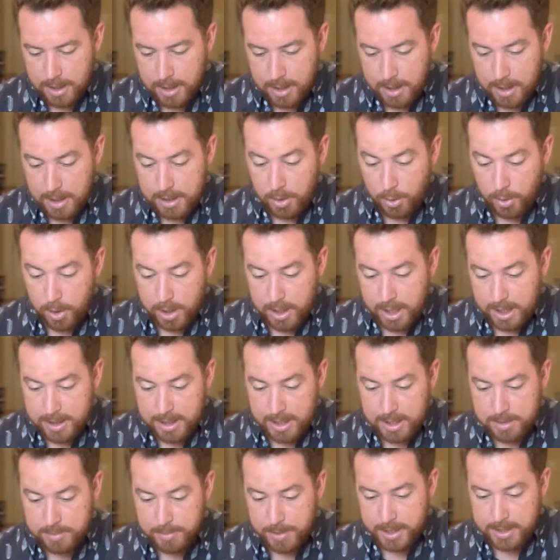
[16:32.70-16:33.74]
Don't want to get
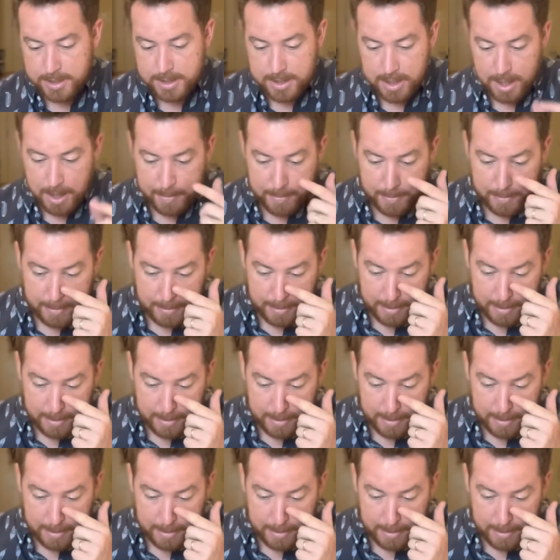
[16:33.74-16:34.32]
these mixed up.